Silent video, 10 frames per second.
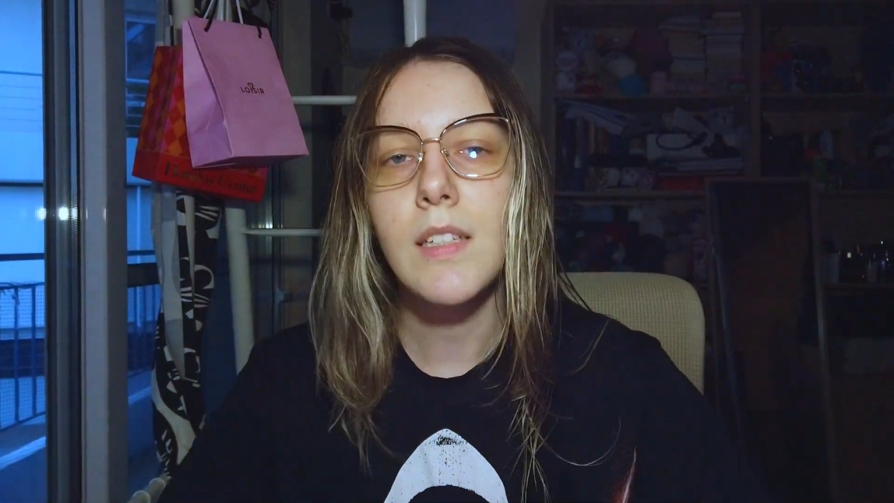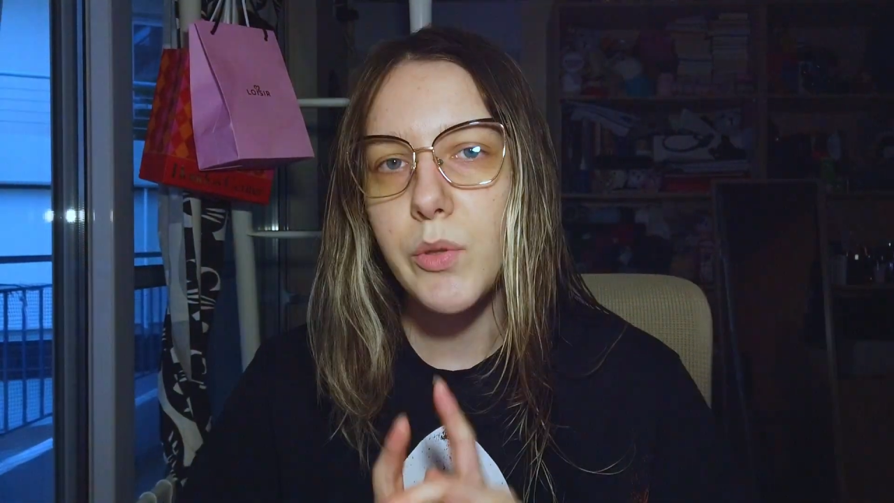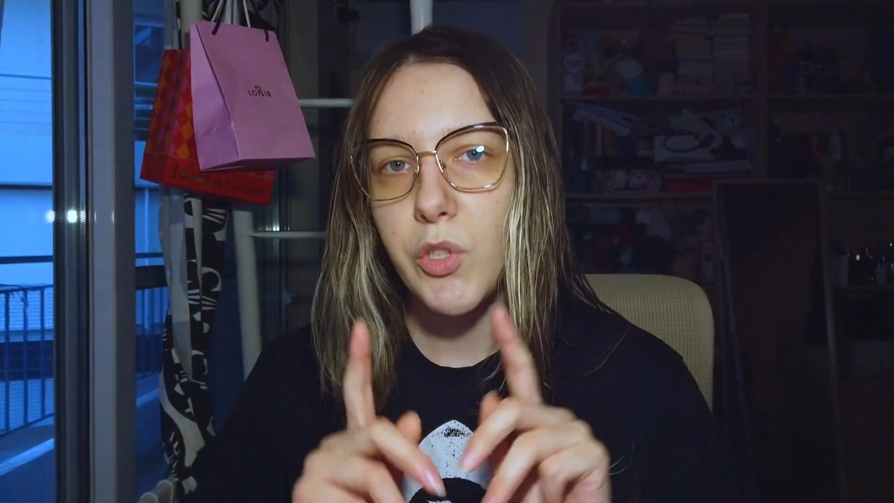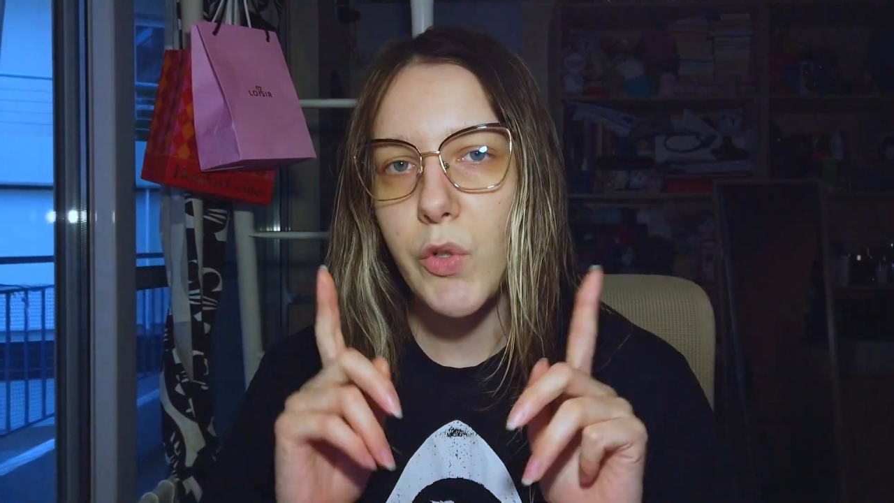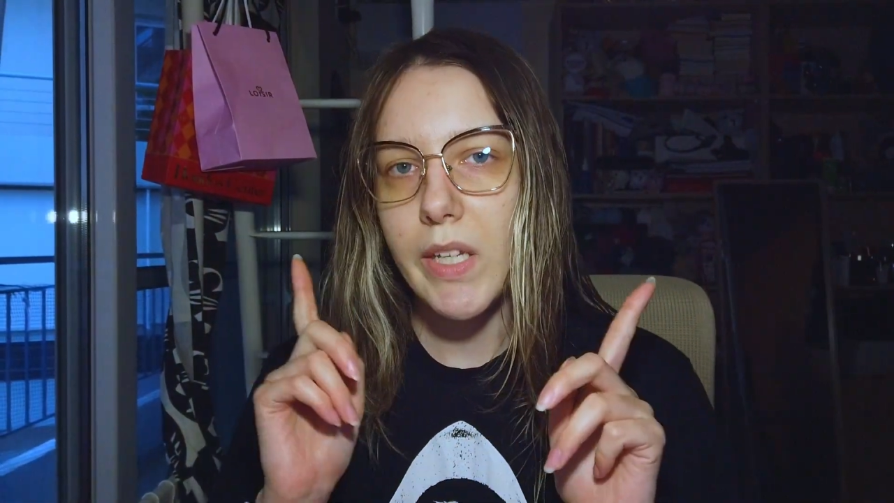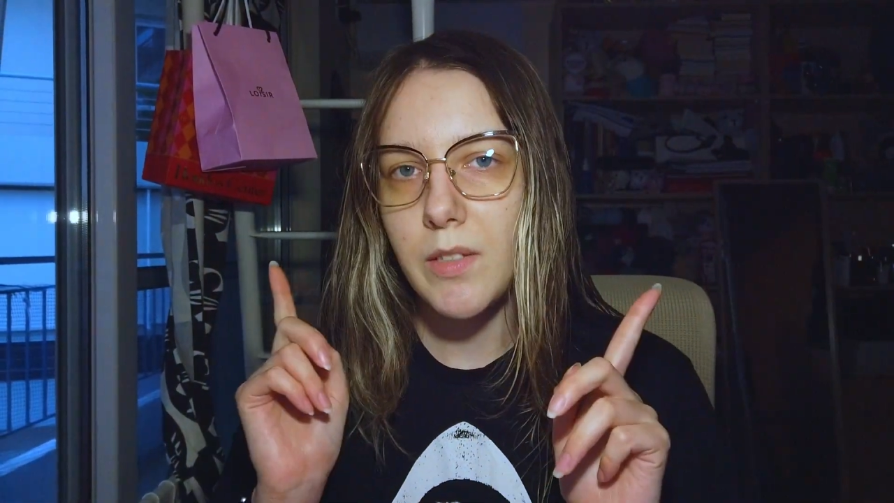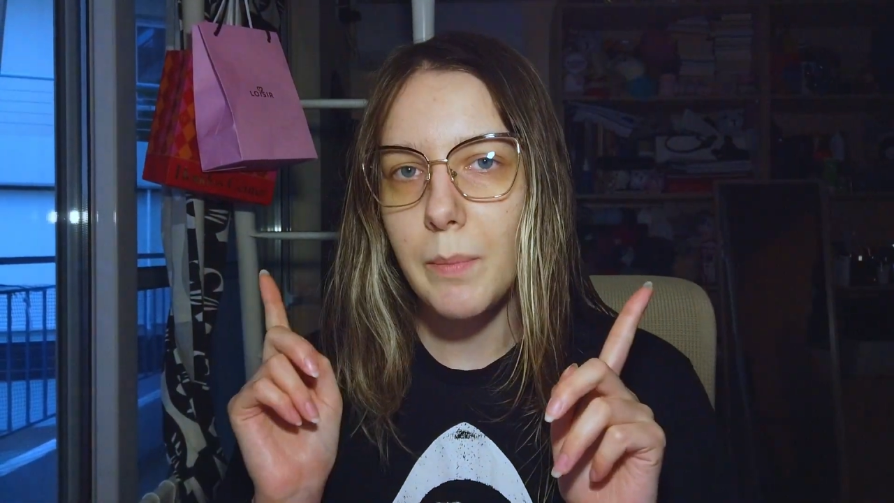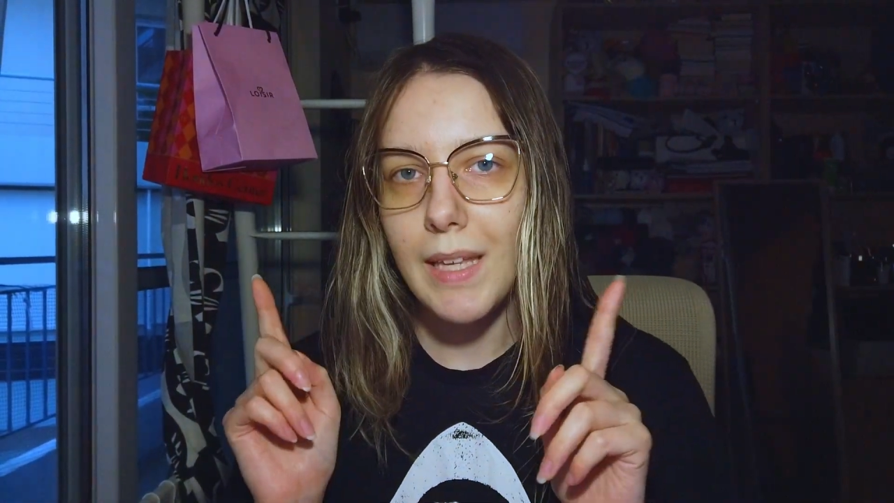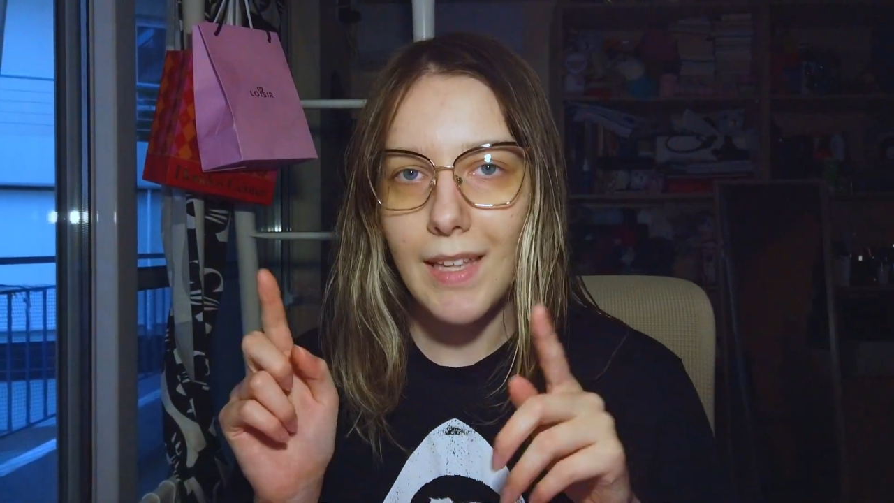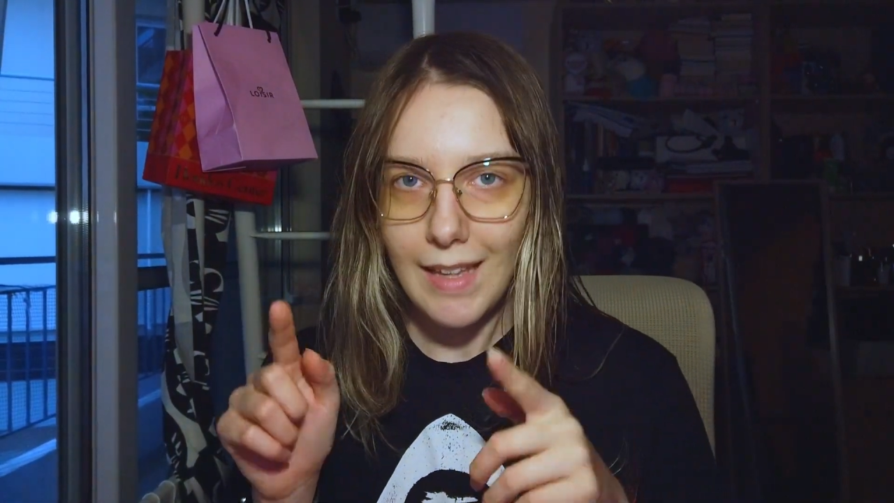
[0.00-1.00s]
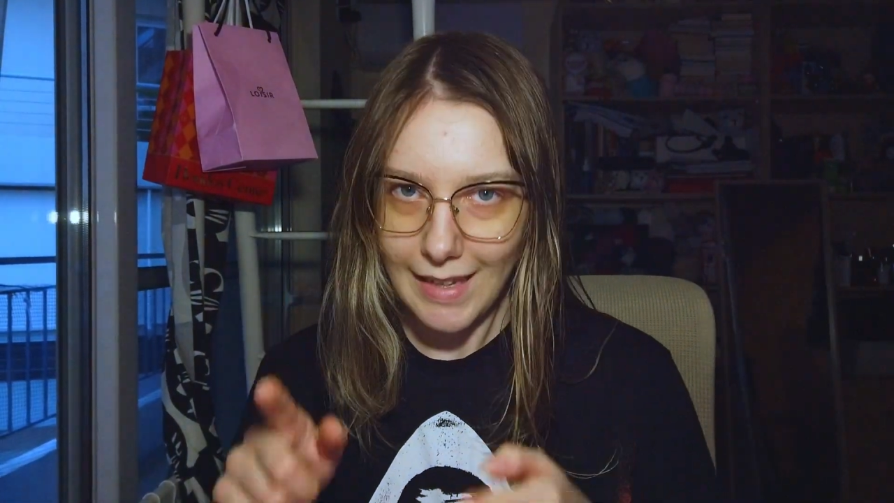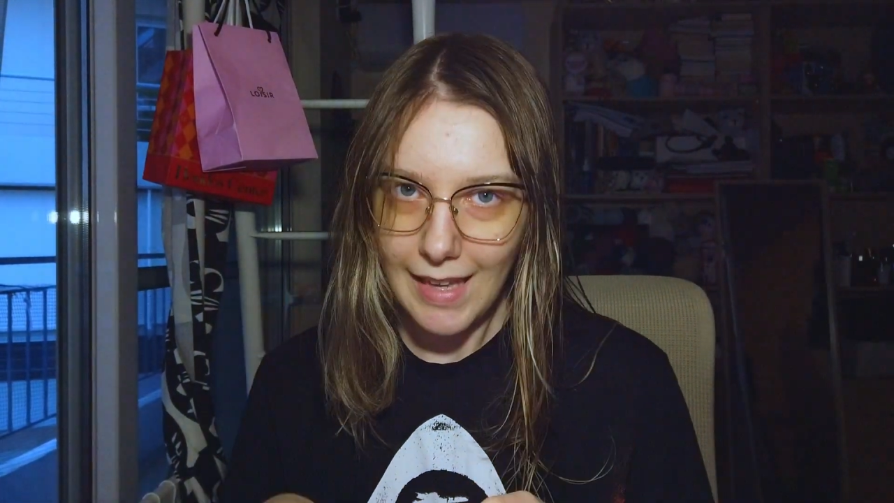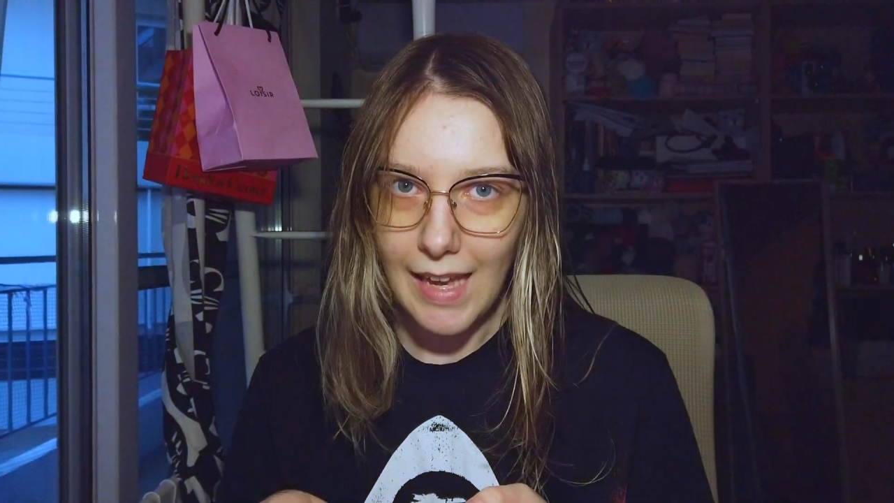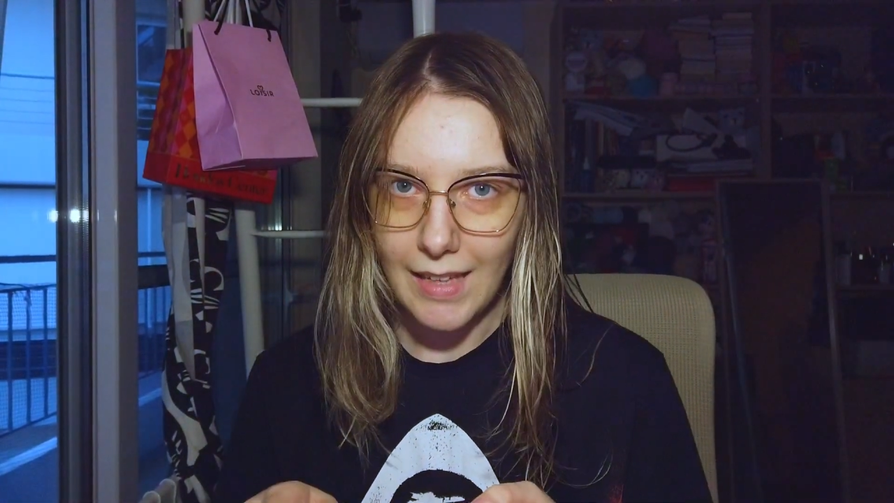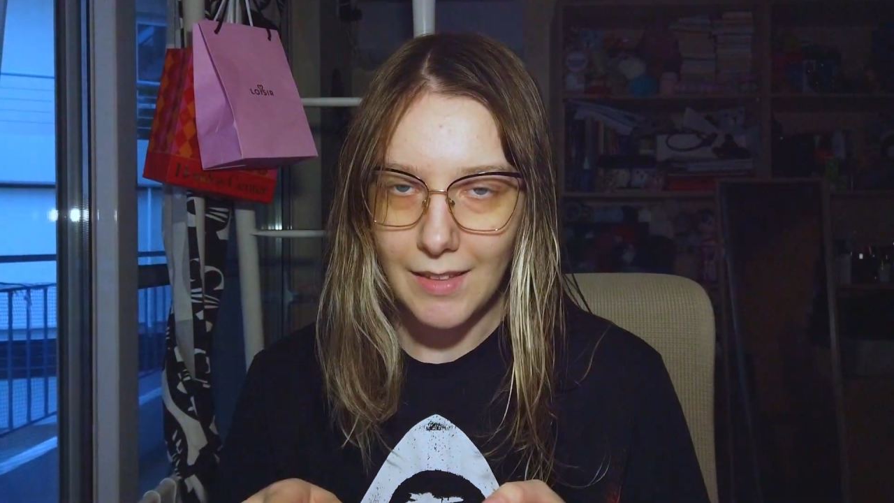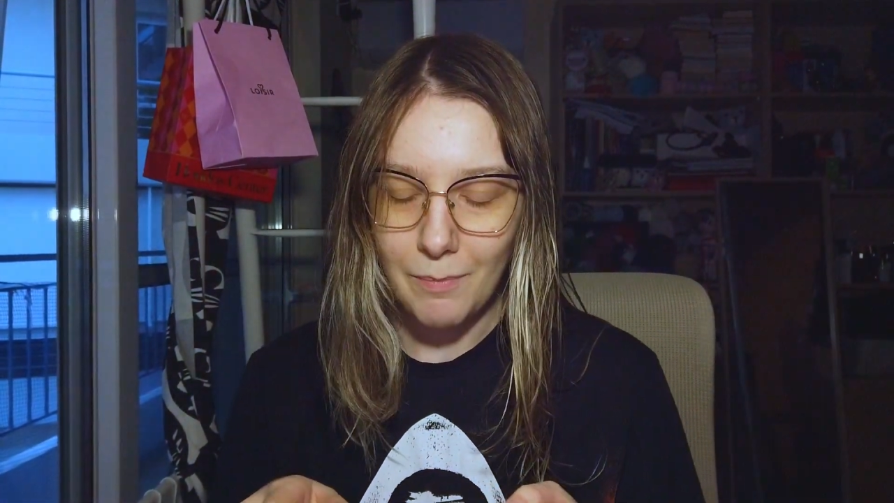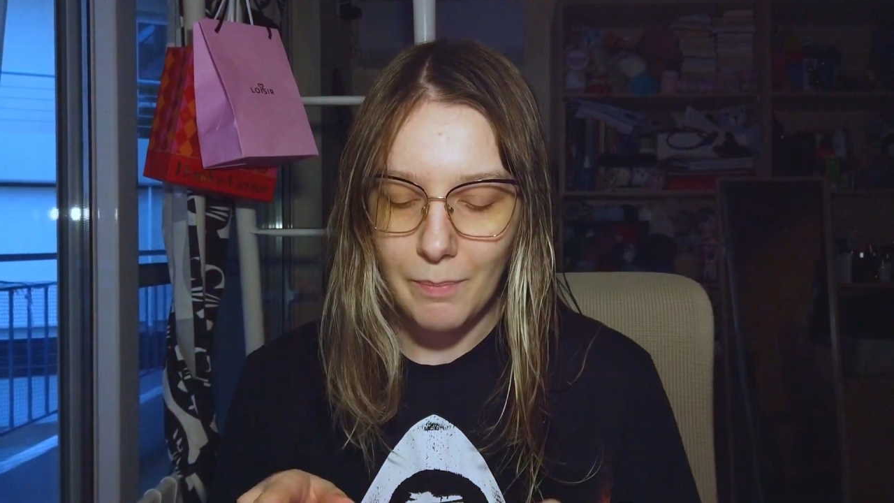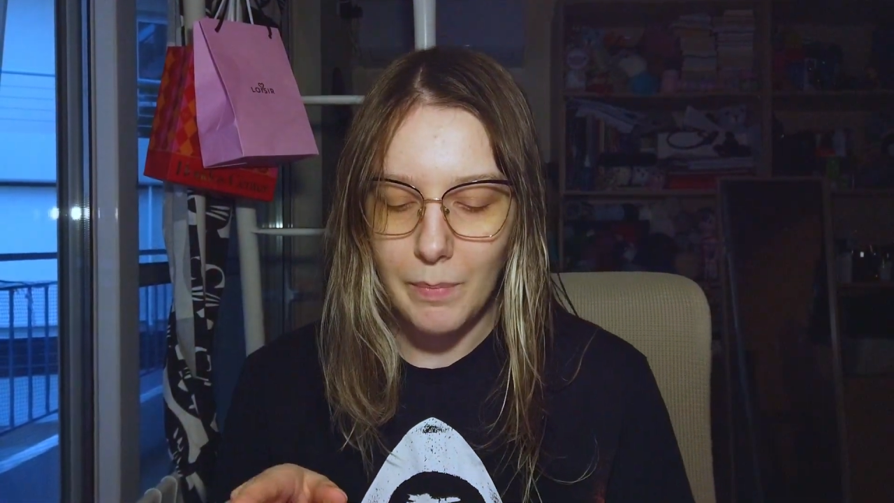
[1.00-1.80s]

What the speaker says: I would try to make it again,